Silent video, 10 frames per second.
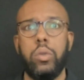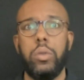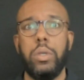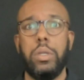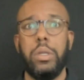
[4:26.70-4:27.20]
A
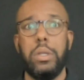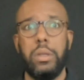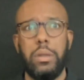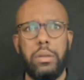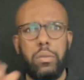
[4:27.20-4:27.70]
woman in
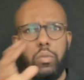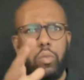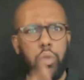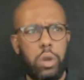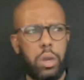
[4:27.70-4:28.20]

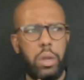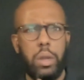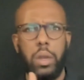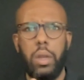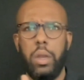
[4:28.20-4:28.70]
Massachusetts
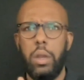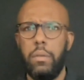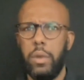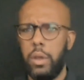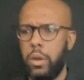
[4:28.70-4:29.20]
survived
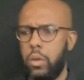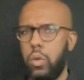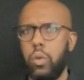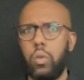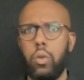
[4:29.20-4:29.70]
an
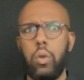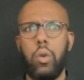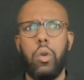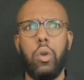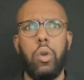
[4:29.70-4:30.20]
explosion
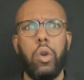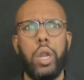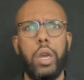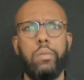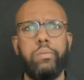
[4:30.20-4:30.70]
inside
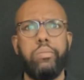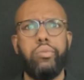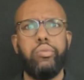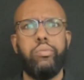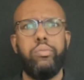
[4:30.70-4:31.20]
her car
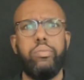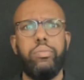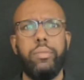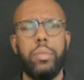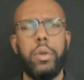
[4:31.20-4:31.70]

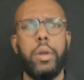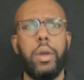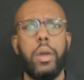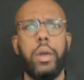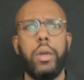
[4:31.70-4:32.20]
Saturday
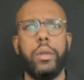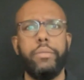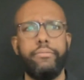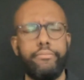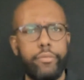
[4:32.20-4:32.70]

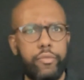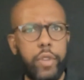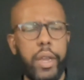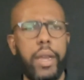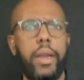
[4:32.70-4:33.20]

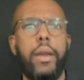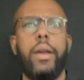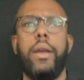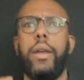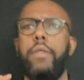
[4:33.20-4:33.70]
after
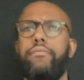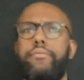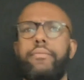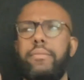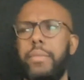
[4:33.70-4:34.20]
allegedly
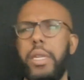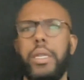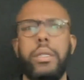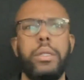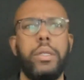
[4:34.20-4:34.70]

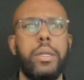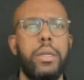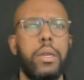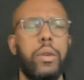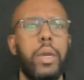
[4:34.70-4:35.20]
huffing
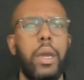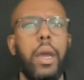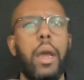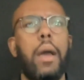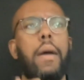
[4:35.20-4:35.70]

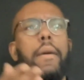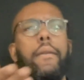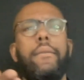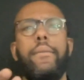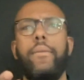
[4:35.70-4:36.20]
cans of
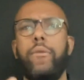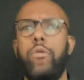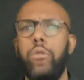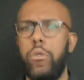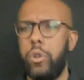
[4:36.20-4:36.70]

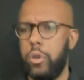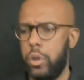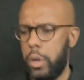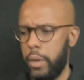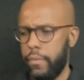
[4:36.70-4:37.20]
compressed
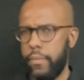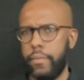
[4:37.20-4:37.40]
air.